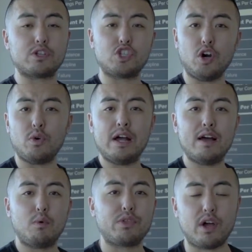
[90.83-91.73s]
So
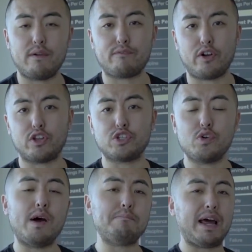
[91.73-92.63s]
without further
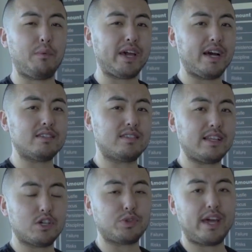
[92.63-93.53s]
ado, and by the way guys,
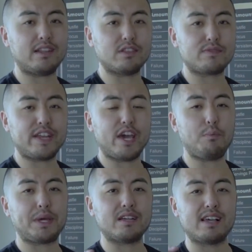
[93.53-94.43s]
stay till the end of this video
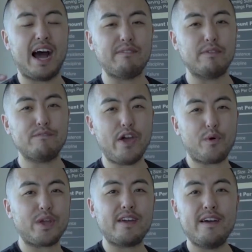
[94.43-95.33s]
because I have a
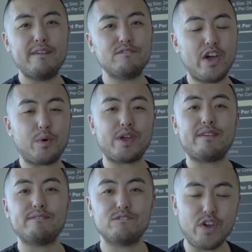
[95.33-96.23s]
very,
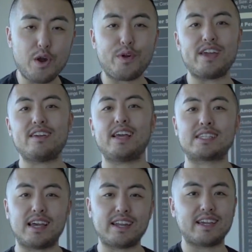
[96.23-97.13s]
very, very
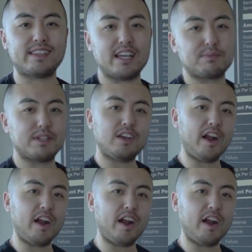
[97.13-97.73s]
exciting announcement.